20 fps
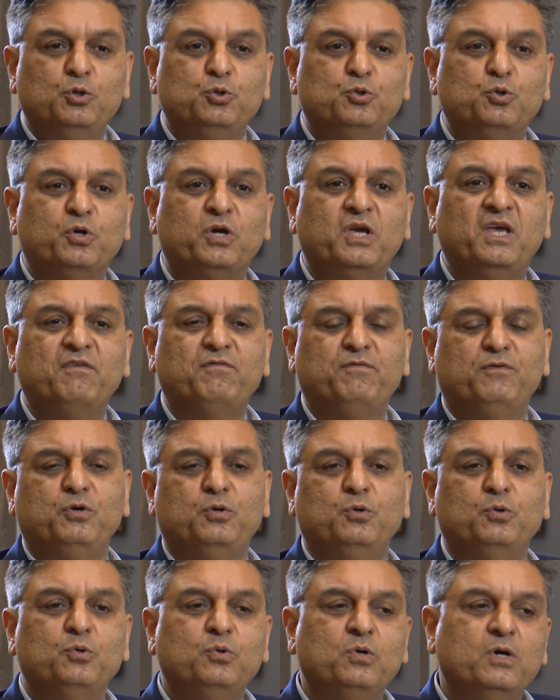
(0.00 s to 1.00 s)
to give
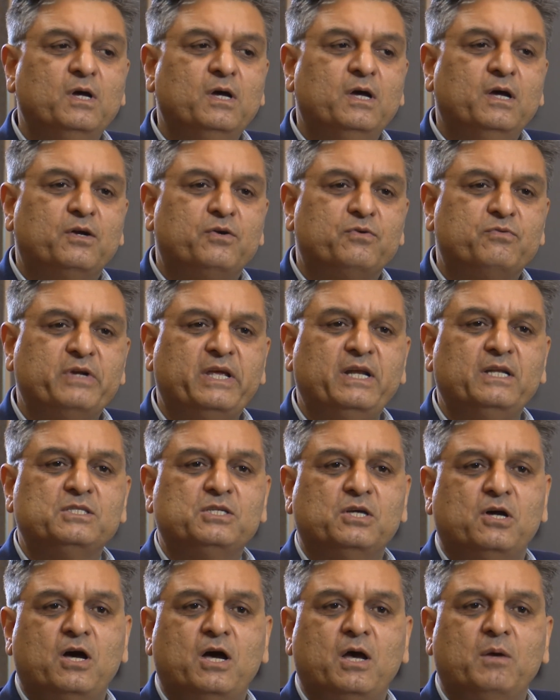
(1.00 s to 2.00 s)
you
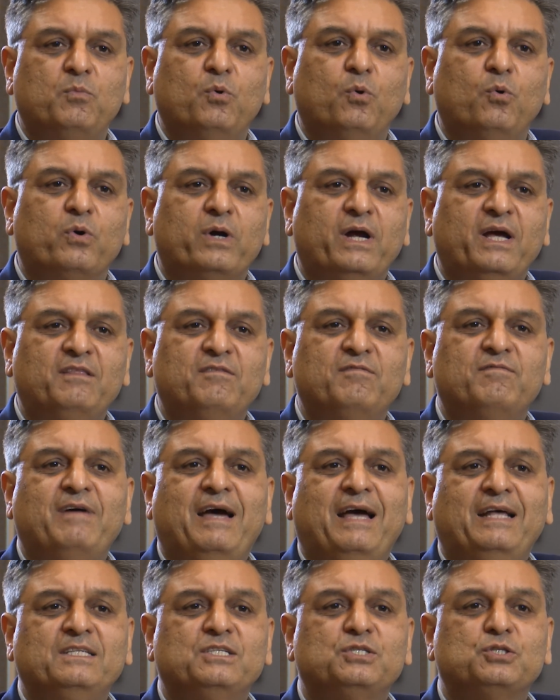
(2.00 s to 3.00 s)
real-time or
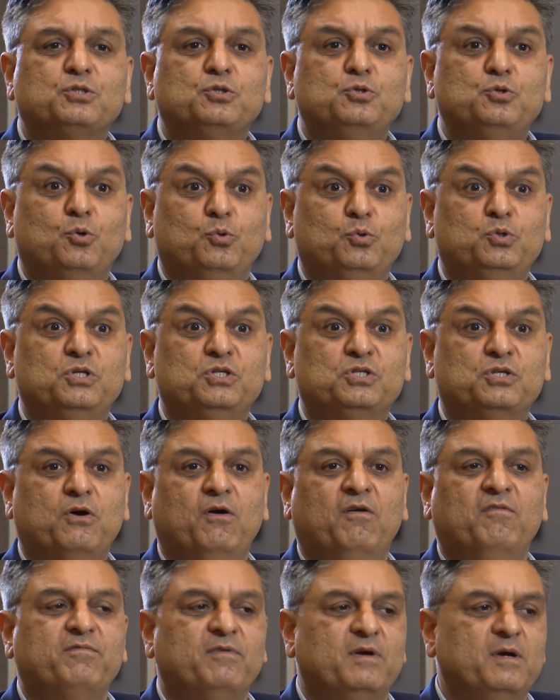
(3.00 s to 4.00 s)
advanced notice
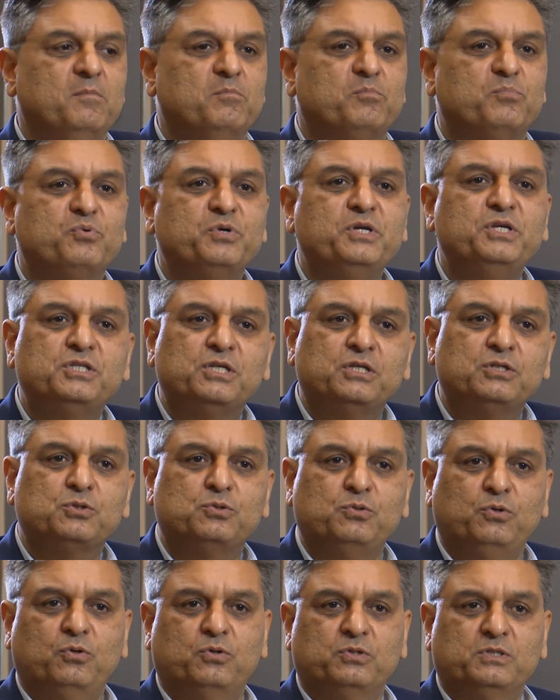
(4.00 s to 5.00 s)
of breaches
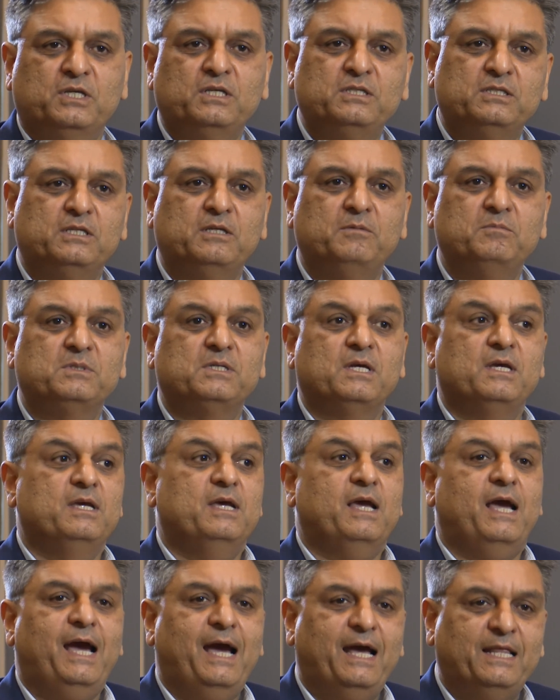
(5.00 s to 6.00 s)
to your systems
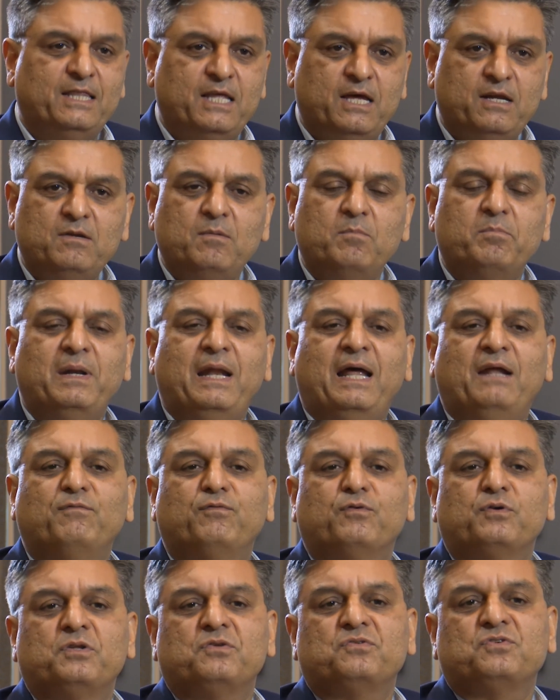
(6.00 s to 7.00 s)
and then plan for the